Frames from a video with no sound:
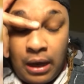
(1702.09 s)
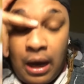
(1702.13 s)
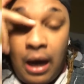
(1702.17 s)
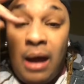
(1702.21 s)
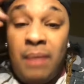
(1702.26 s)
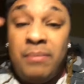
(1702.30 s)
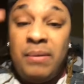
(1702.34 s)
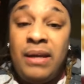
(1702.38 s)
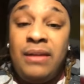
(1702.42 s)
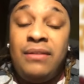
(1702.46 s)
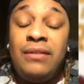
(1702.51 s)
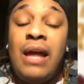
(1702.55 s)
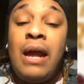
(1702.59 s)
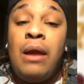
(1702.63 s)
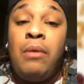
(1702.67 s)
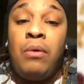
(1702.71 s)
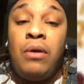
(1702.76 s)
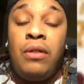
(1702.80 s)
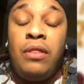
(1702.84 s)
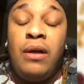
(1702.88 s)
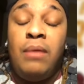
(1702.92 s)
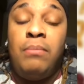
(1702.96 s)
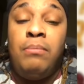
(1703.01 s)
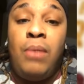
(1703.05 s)
I mean, they were
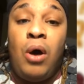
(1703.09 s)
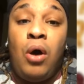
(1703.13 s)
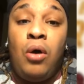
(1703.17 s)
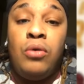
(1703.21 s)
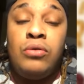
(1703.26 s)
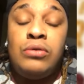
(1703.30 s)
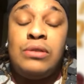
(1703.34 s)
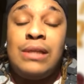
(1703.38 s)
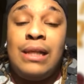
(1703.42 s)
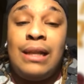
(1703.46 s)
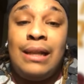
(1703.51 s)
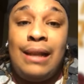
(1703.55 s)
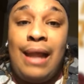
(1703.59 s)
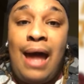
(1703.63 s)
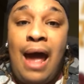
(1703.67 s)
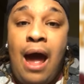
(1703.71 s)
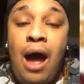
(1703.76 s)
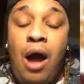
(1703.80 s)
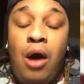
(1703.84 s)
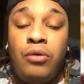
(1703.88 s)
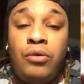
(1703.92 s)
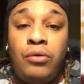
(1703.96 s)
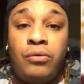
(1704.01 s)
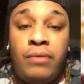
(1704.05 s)
the most
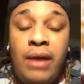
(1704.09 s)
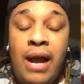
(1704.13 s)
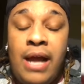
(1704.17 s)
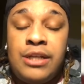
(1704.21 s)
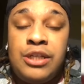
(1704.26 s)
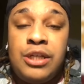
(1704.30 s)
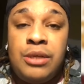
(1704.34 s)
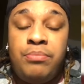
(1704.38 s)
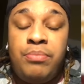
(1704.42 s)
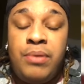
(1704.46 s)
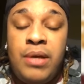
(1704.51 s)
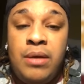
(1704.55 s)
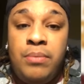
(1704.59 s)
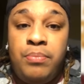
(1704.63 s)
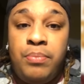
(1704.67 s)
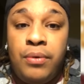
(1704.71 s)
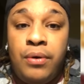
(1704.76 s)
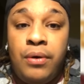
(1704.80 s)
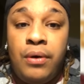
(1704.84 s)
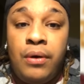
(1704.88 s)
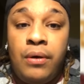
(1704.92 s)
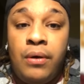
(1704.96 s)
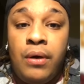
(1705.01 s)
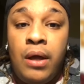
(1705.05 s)
loud ratchet
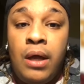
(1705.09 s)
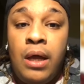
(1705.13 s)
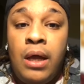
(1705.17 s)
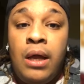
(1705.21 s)
people